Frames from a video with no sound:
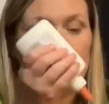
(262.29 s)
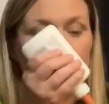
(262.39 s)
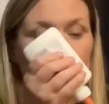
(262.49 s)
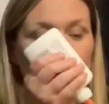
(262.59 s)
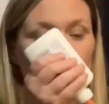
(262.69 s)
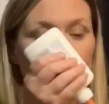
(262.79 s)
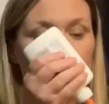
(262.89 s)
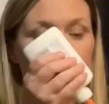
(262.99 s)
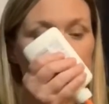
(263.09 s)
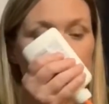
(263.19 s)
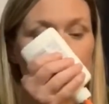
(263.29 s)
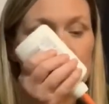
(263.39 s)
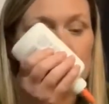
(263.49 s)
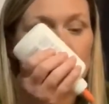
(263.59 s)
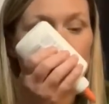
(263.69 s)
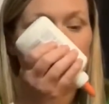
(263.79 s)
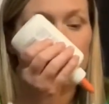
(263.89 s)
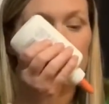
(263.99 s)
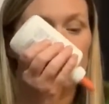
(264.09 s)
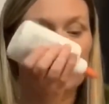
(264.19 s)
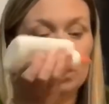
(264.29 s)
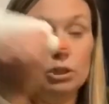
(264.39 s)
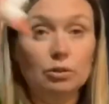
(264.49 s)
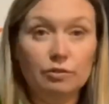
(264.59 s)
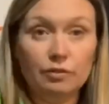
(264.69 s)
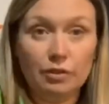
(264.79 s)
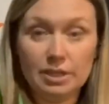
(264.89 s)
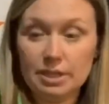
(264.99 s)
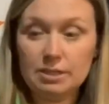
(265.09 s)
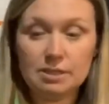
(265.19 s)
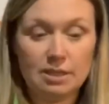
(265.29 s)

Now, I'm just using regular glue for this.